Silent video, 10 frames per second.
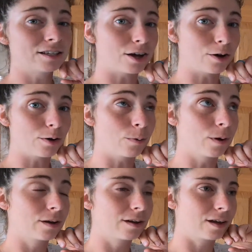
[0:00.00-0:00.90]
So
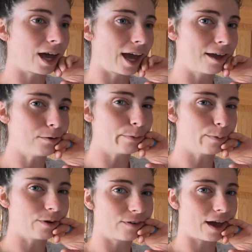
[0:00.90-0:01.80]
I can't
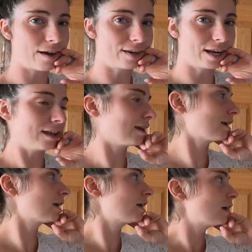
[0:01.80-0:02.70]
remember if I have any
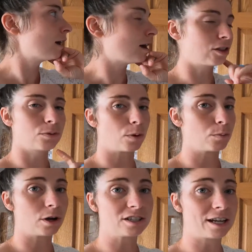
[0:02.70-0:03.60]
other
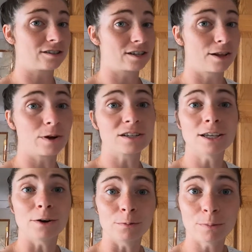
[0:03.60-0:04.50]
bone broth stash anywhere.
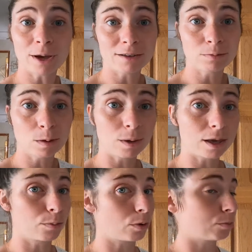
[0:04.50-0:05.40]
So we might have to be
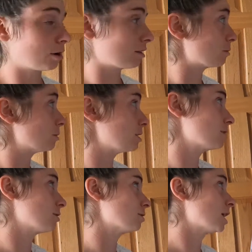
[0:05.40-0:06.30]
making bone broth here pretty
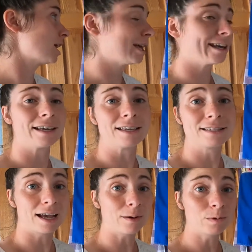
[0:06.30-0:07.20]
soon
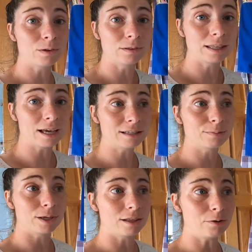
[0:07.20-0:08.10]
because that will only
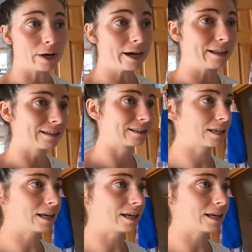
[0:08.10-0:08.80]
last me a little while.